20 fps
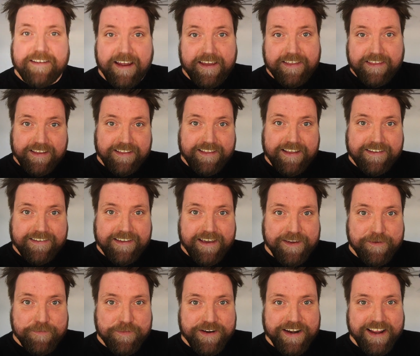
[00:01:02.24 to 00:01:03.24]
I think that's how
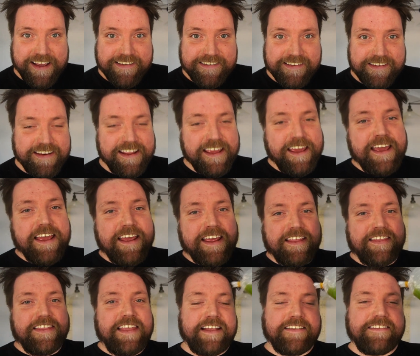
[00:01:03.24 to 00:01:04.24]
you pronounce it.
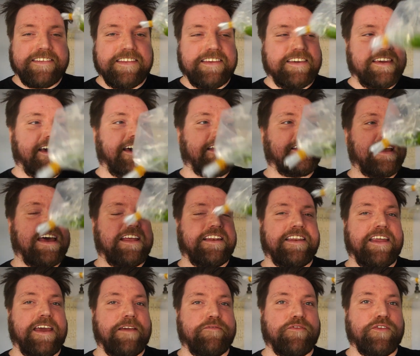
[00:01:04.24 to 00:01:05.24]
That's the Latin
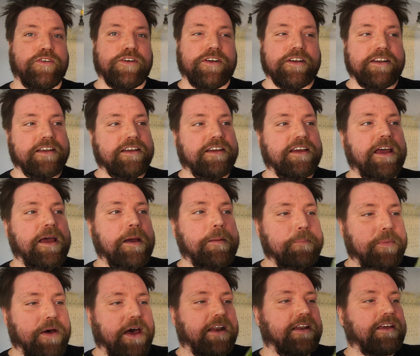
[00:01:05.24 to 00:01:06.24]
name for it.
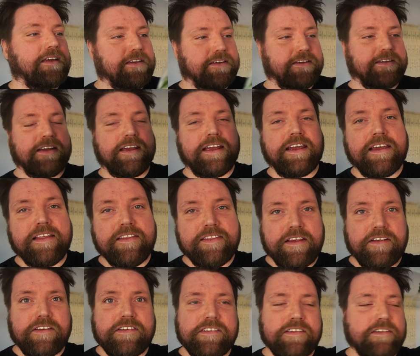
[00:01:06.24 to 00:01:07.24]
But
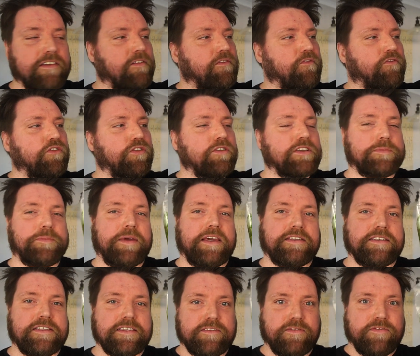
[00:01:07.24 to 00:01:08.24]
there is a few
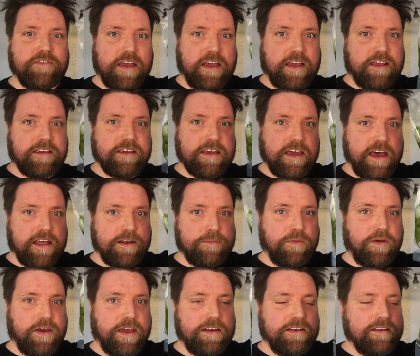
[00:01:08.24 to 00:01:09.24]
species of
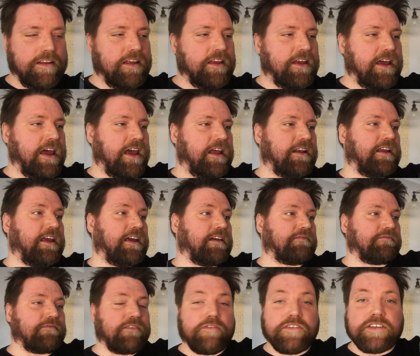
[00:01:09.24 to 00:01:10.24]
cardamine, and yeah,
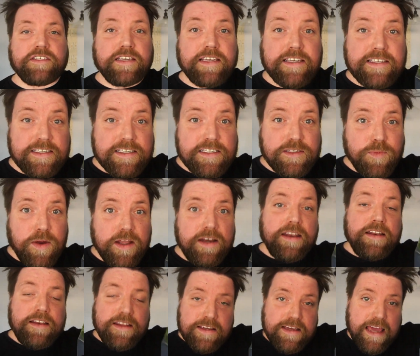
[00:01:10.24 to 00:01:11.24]
obviously is this
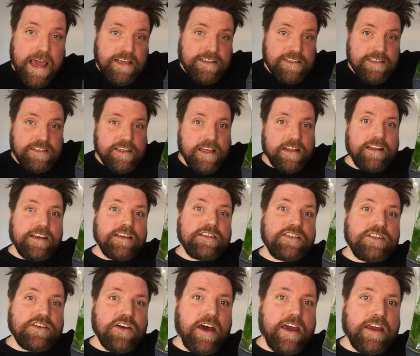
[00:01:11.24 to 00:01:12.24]
one, as I said, is
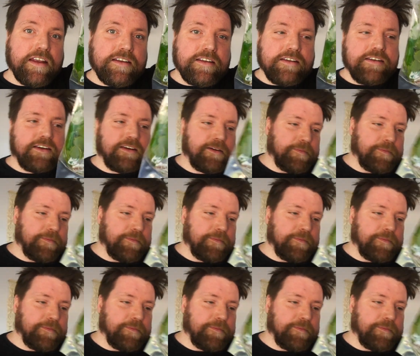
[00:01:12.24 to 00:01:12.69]
giant.